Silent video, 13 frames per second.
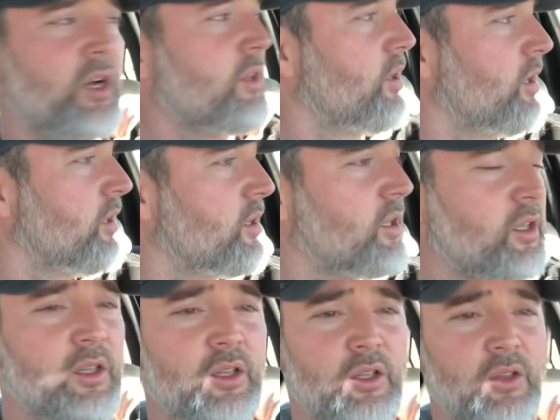on the
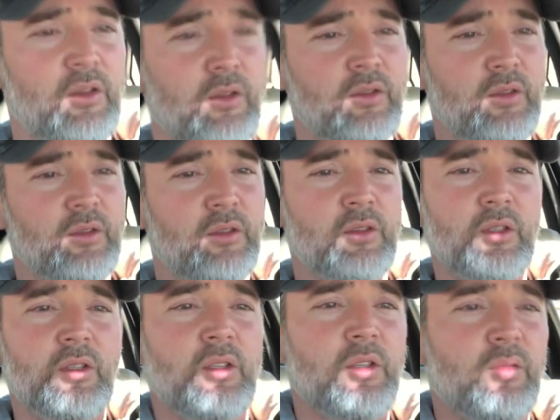
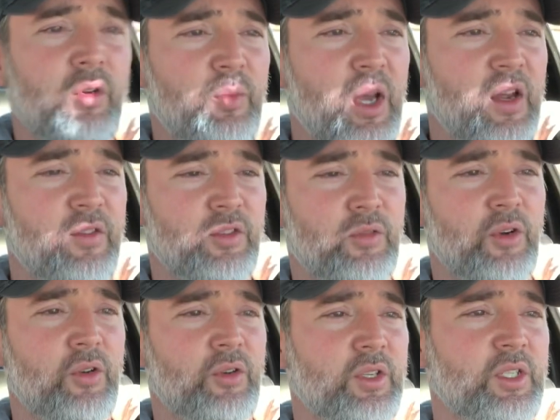repaving the
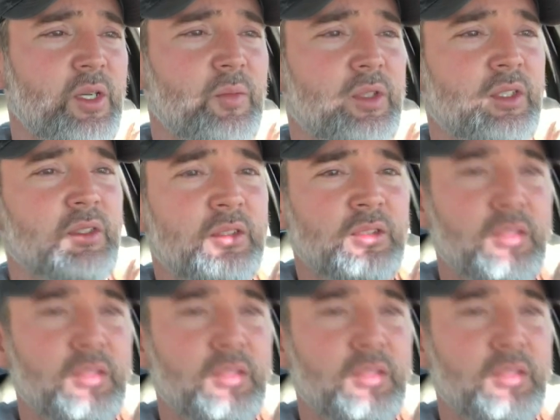road or something.